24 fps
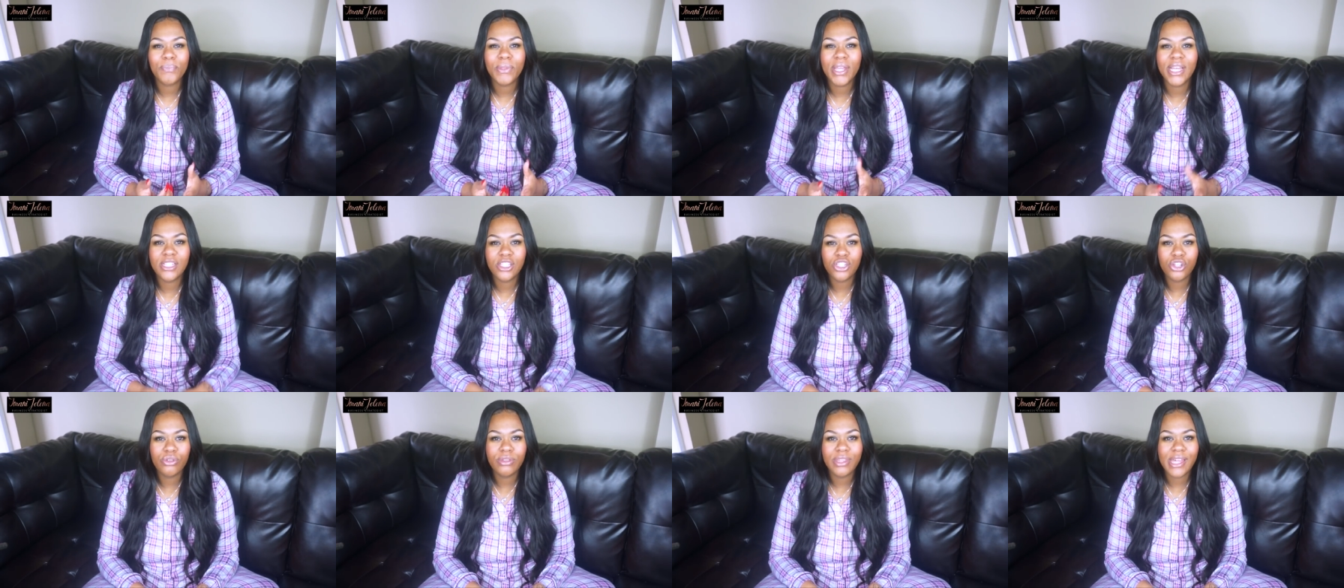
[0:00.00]

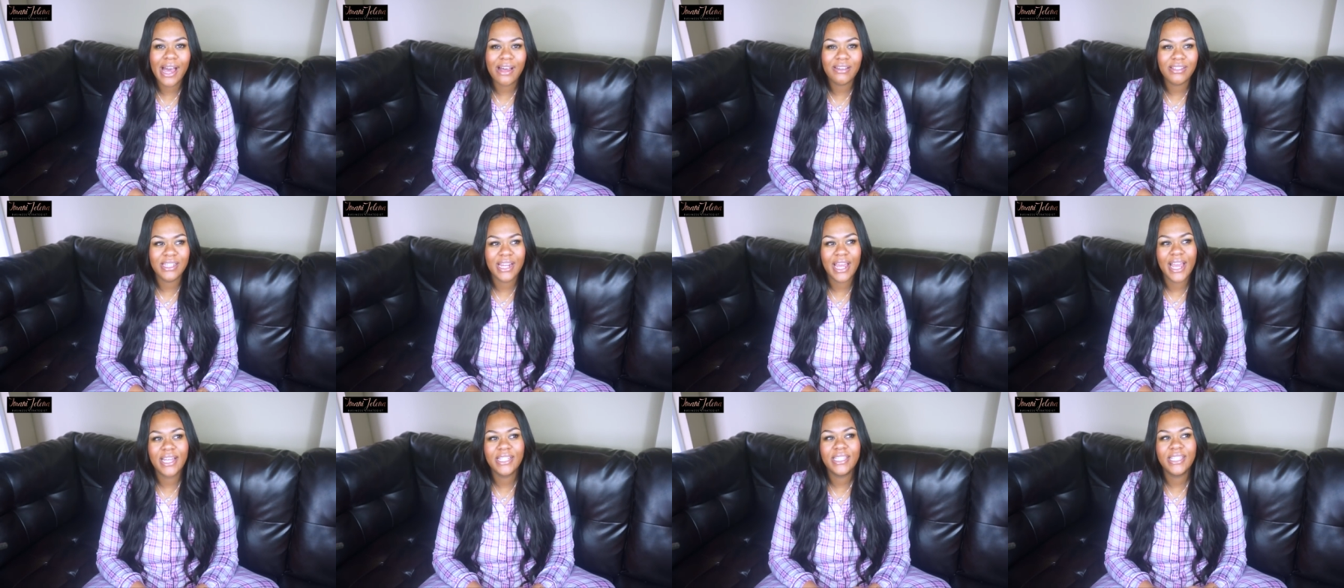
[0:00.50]
in
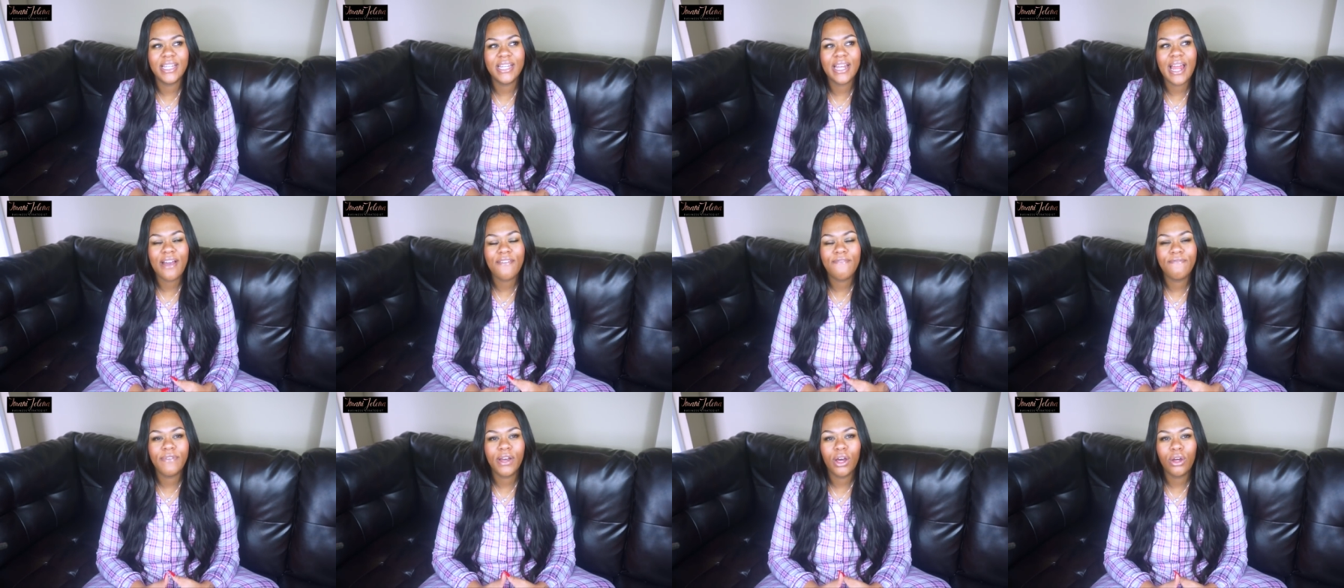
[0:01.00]
2018
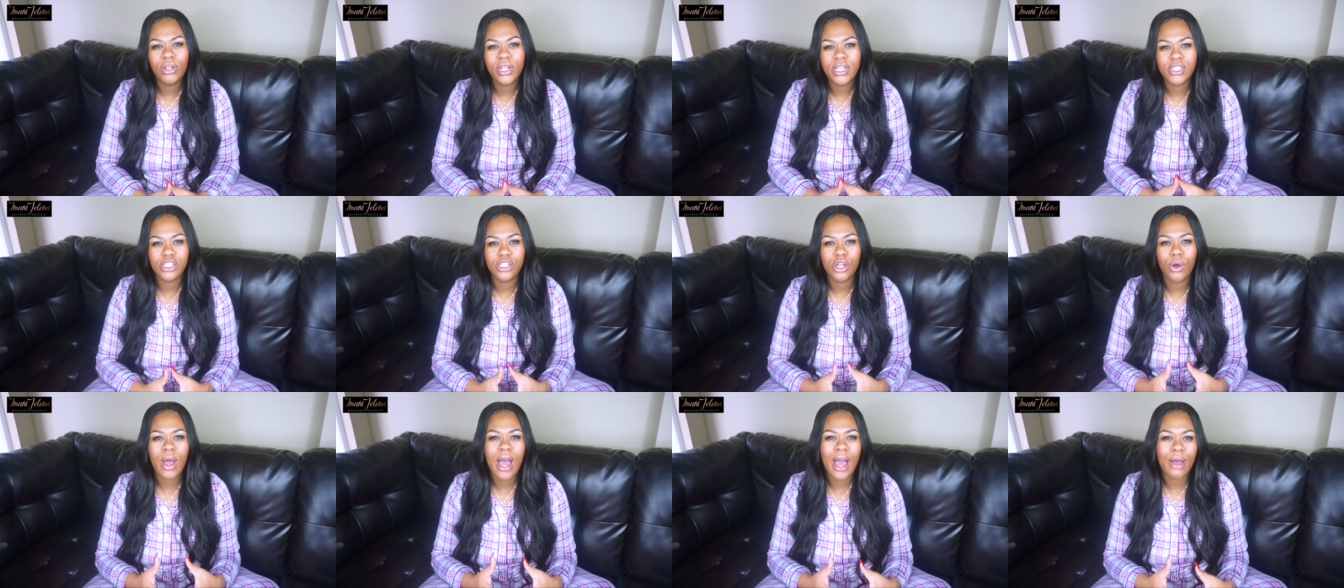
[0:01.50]
I felt
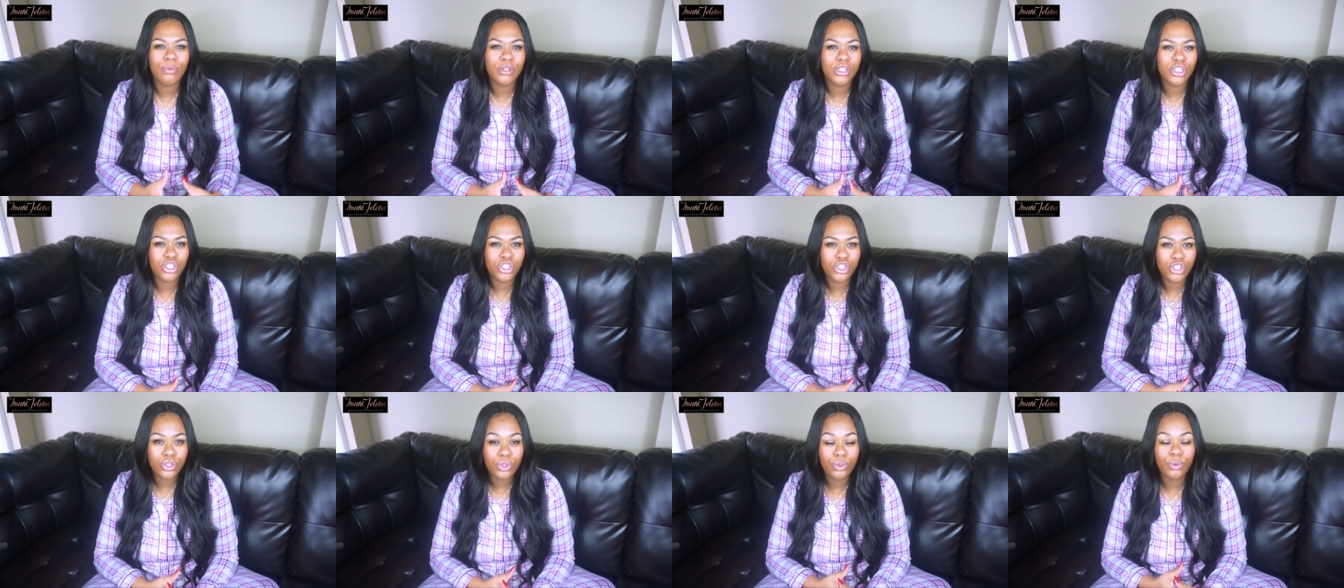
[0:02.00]
as though I was
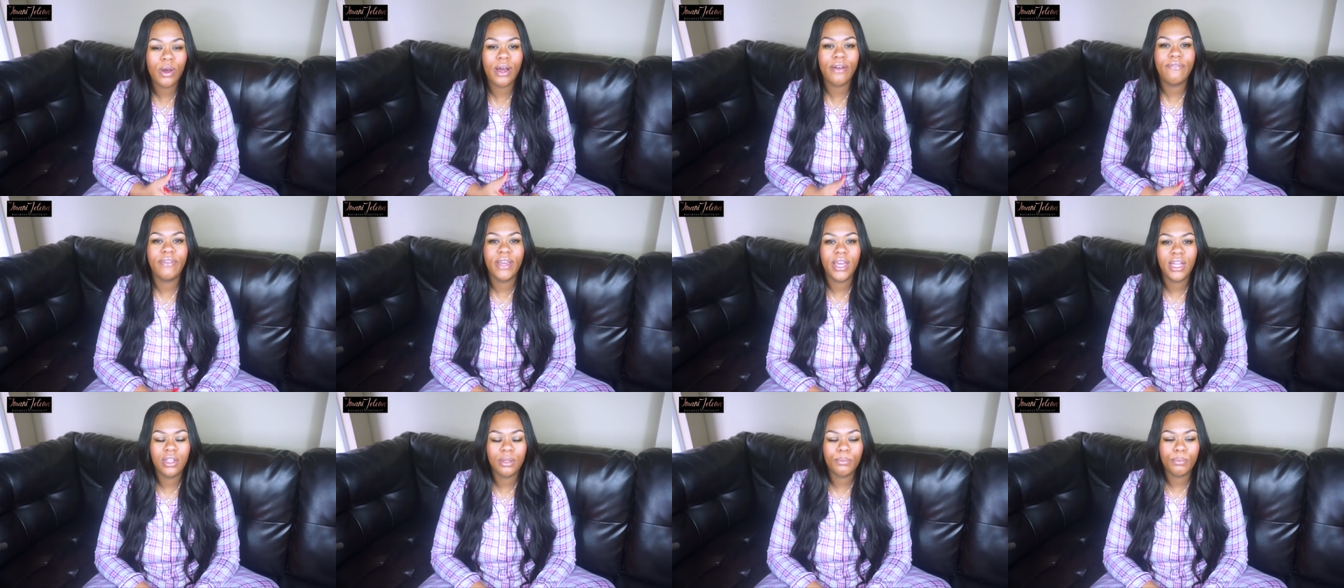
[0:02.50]
too
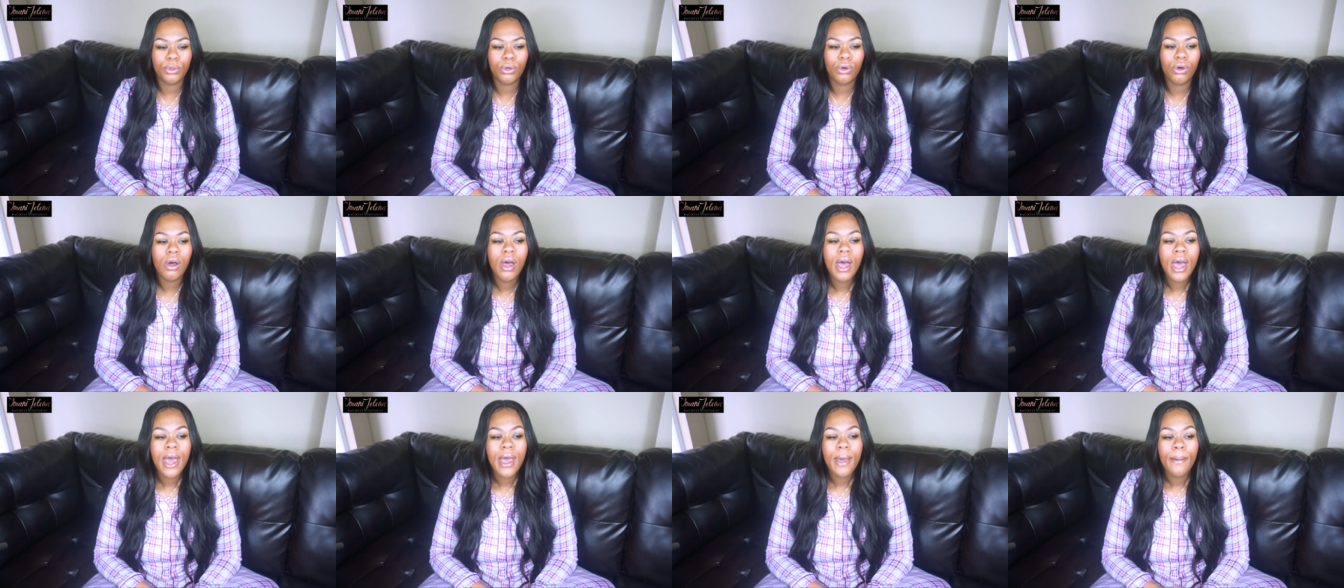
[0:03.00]
available.